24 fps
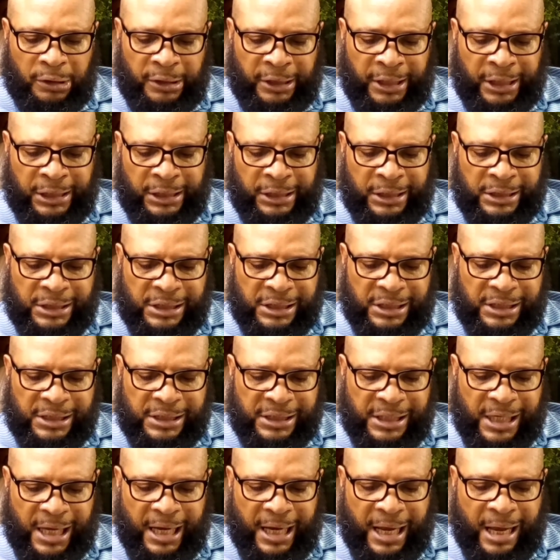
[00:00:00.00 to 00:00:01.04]
Needless to
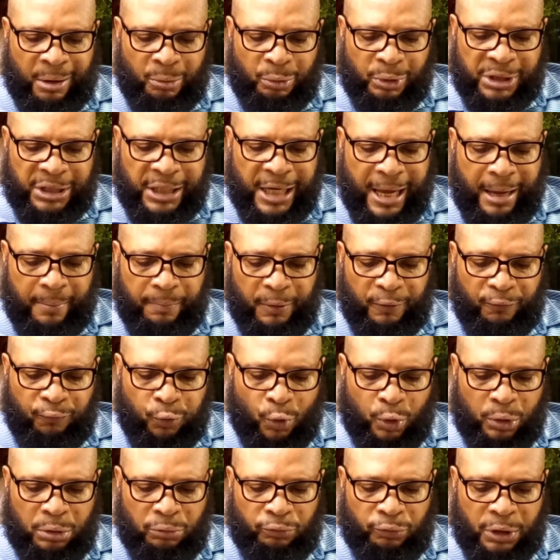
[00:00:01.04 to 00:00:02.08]
say, I was happy
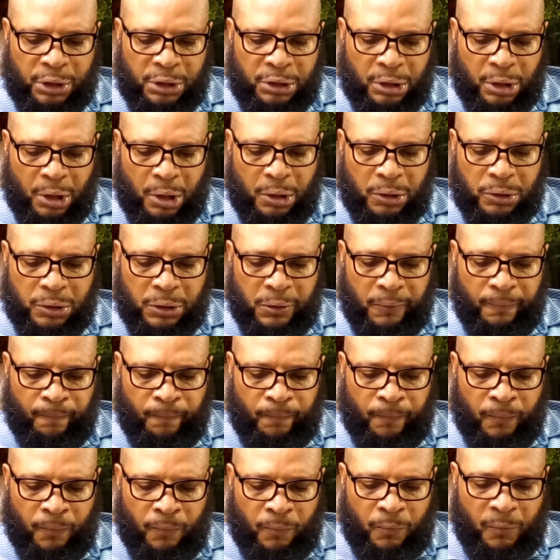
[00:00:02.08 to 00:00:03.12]
for the results